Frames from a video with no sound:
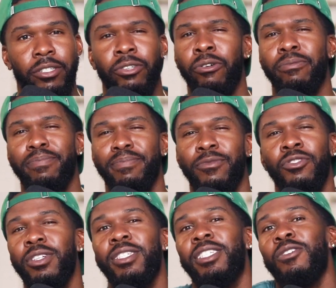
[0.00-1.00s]
So
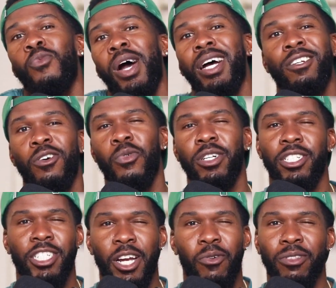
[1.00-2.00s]
you can see why I don't want to
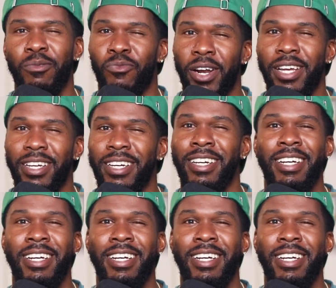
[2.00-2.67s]
share with them, right?